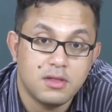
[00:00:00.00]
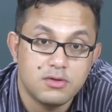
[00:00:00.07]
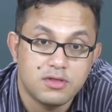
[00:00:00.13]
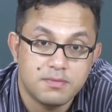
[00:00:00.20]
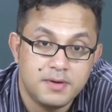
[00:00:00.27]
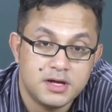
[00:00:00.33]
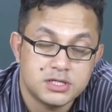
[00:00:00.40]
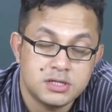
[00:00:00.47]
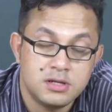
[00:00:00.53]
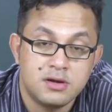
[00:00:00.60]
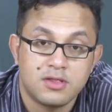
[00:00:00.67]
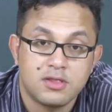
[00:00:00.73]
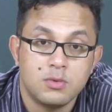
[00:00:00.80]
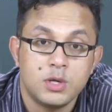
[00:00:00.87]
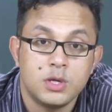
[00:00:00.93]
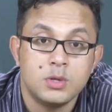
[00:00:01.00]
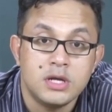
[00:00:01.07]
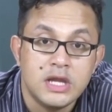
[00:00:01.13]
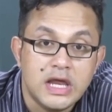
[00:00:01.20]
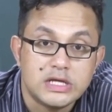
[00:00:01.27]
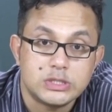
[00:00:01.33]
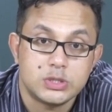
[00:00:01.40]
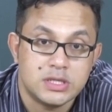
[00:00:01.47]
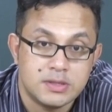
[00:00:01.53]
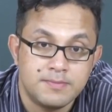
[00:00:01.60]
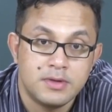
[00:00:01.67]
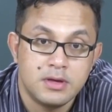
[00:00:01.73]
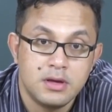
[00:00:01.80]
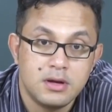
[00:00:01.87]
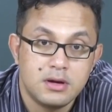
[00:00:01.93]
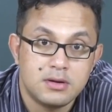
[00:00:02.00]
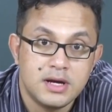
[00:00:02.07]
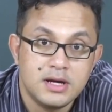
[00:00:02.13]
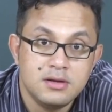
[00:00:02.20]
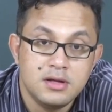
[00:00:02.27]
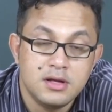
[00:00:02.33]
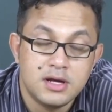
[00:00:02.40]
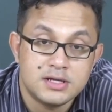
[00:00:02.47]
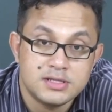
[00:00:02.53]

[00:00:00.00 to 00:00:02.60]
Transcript: so special and so unique to him, right?